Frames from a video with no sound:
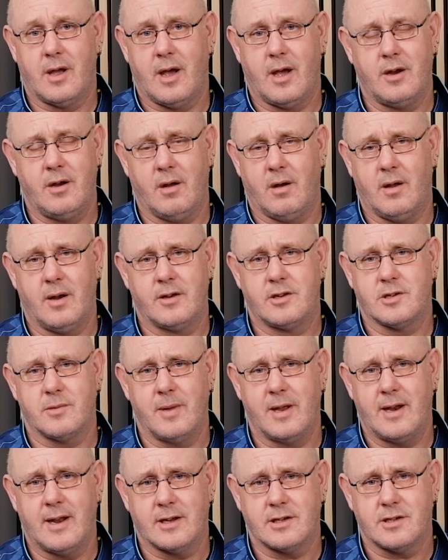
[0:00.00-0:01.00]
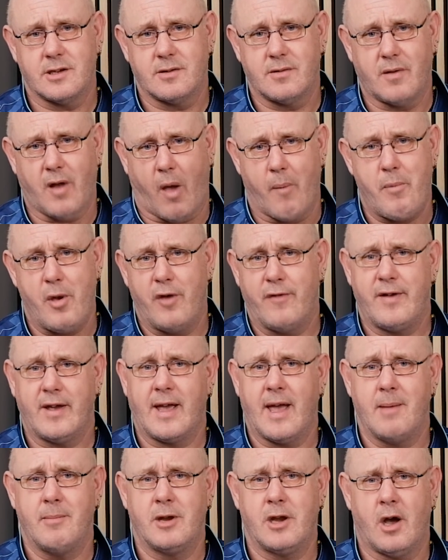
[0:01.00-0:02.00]
You know, and to me that's a perfect
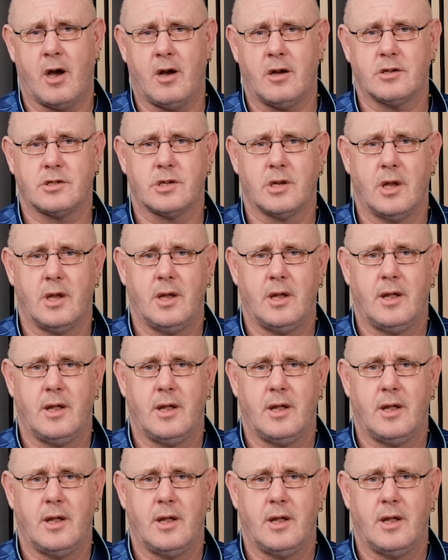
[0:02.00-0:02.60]
game of darts.